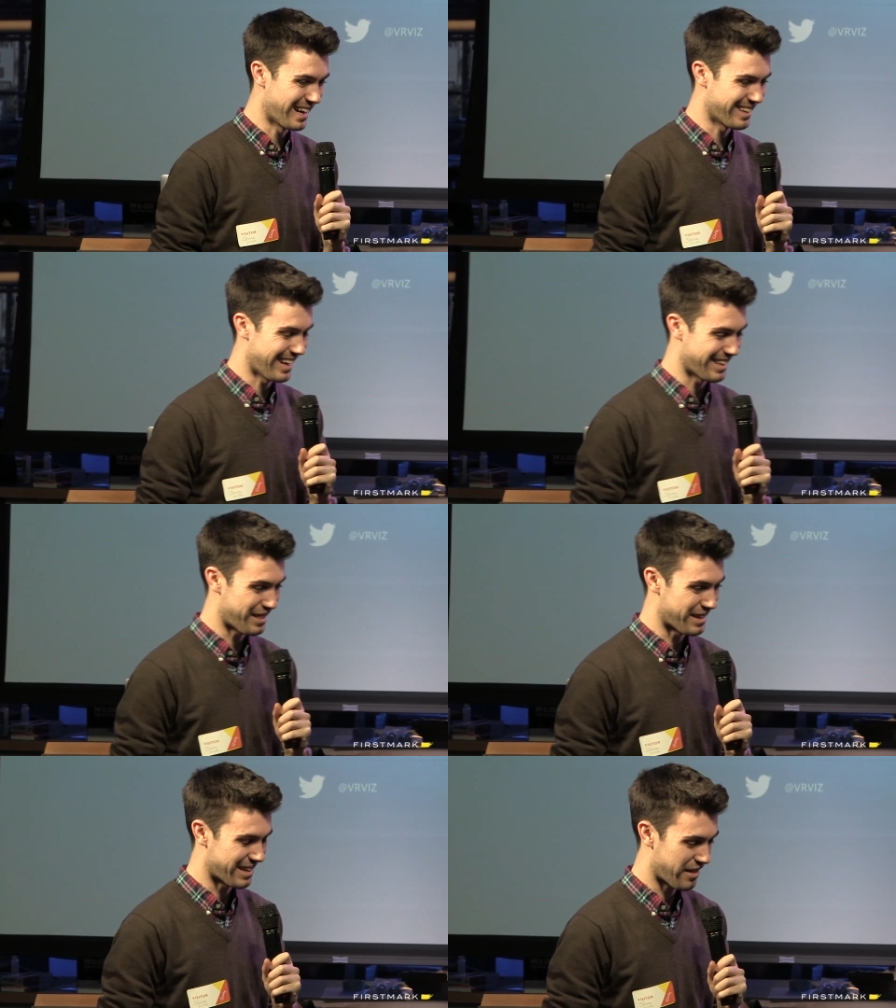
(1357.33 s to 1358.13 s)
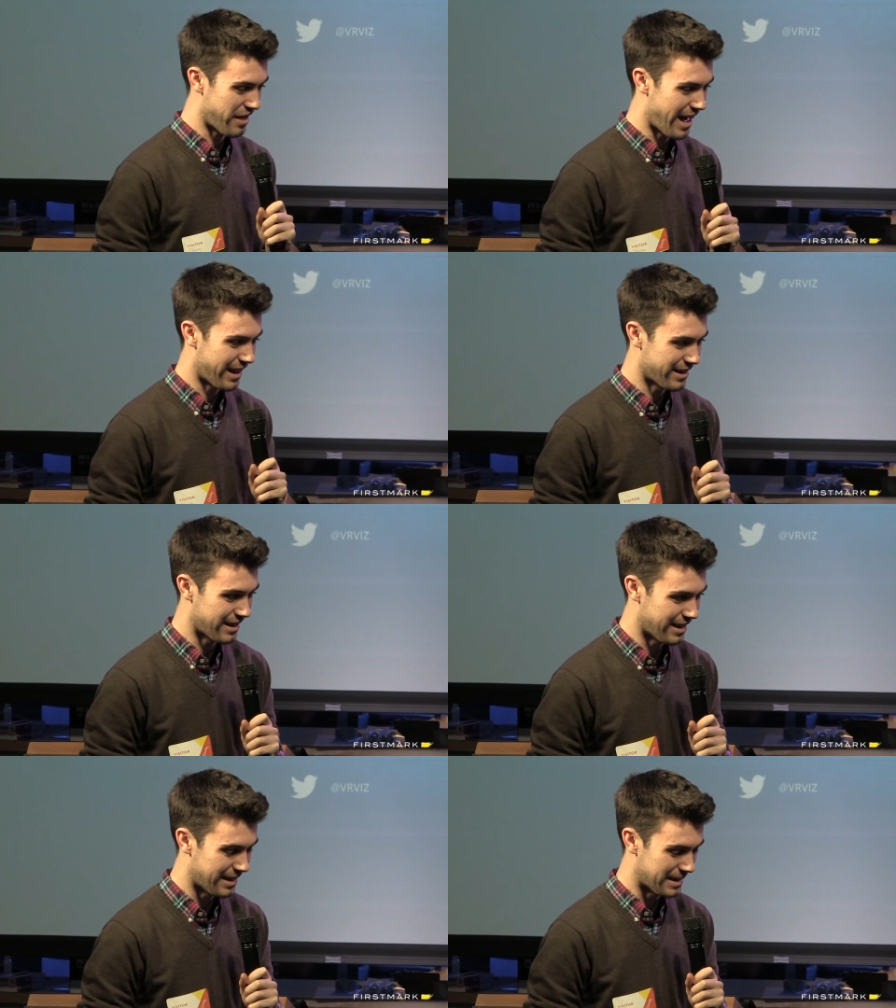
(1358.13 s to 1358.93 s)
I, I, think that
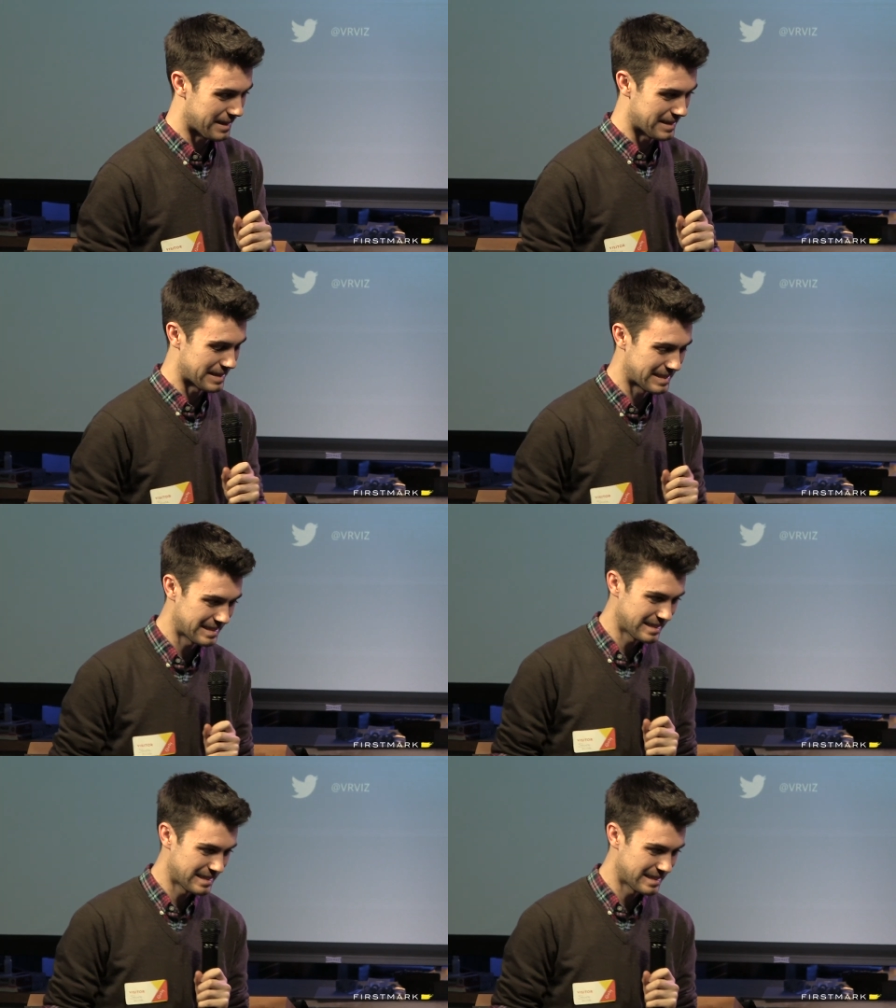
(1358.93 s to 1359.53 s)
uh,